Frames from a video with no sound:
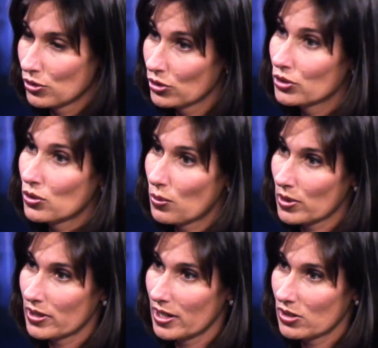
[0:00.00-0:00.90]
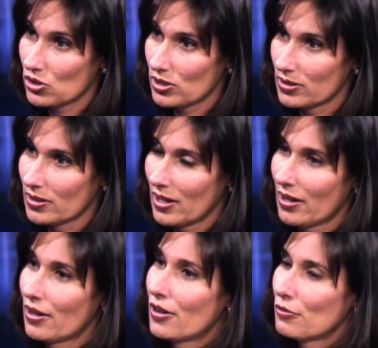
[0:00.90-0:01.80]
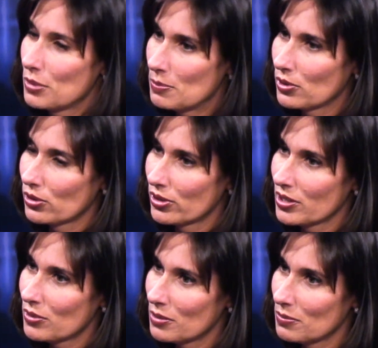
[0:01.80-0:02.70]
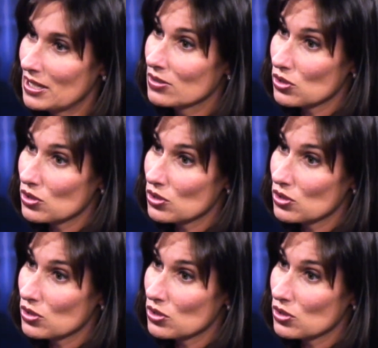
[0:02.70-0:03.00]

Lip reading: good coordination of people learning what it means